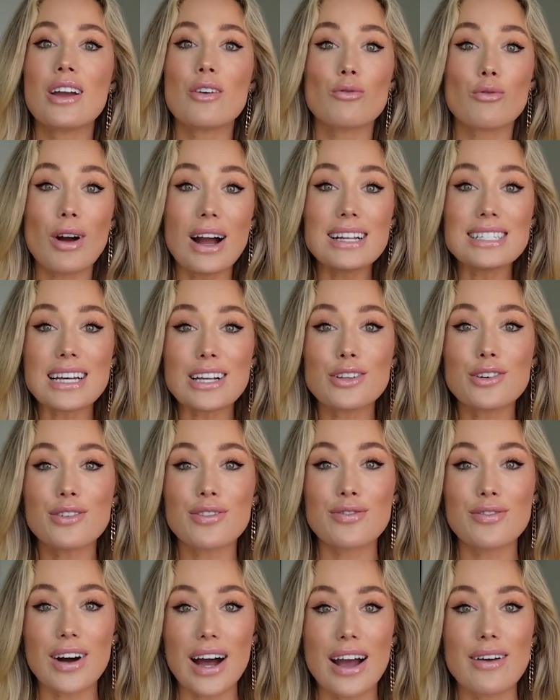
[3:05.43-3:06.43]
Write down your
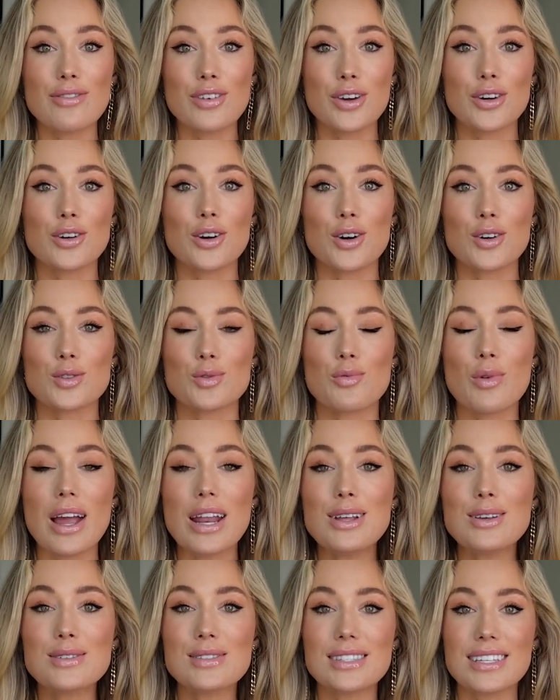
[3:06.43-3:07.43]
5-year goals. Where
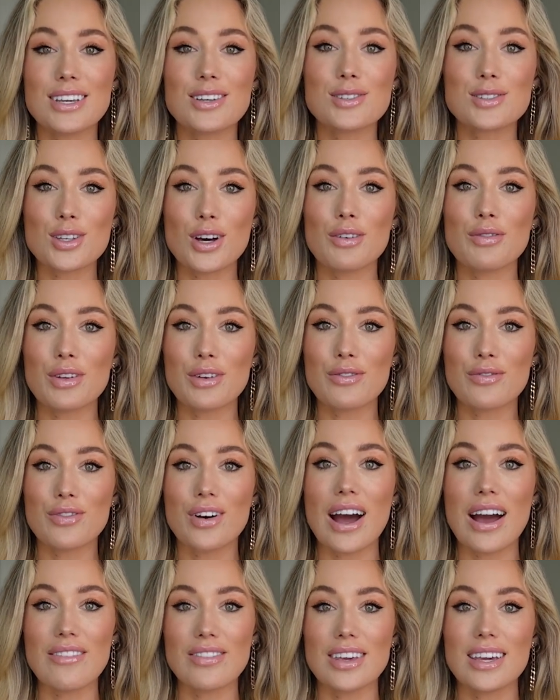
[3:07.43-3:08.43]
do you see yourself in
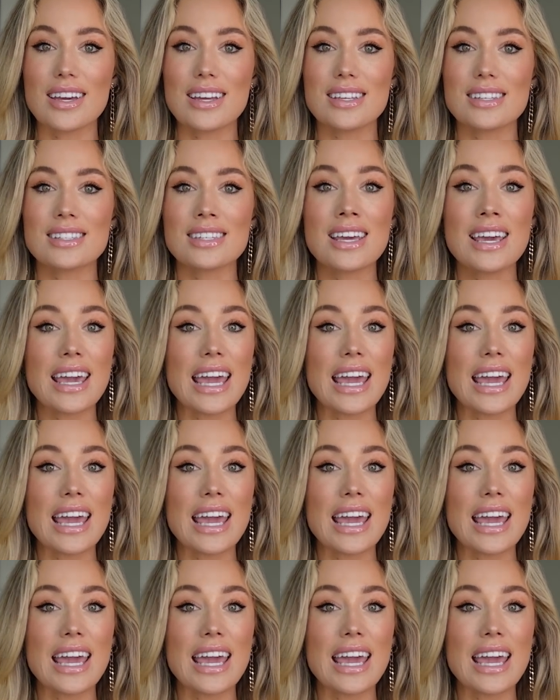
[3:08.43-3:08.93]
5 years?